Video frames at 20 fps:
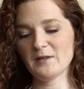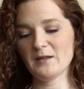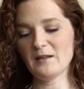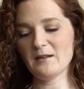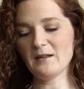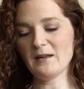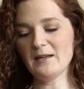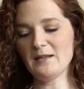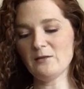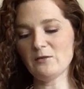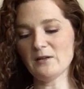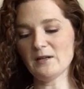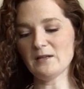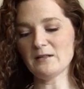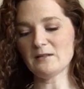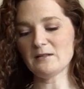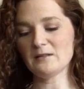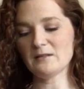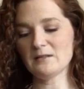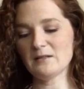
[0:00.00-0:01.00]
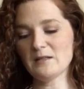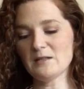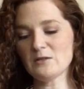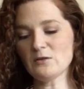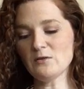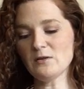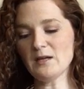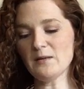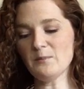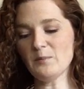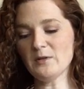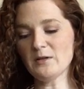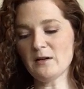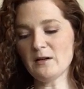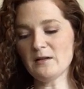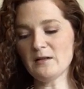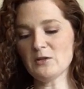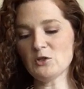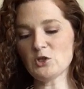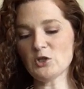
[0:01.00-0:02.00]
Eli grinned. Let's go get
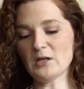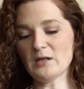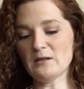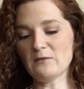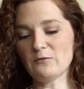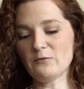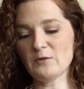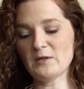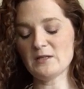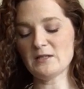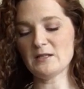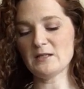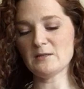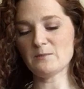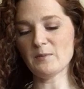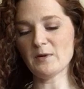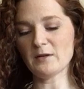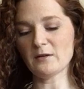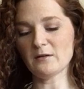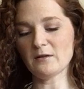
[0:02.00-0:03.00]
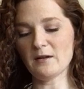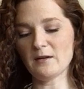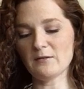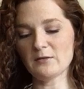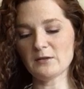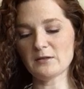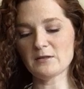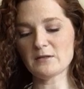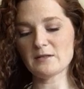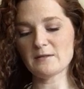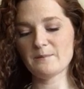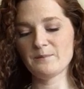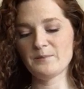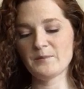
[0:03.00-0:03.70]
Bernard and Shen and freeze these bugger lovers.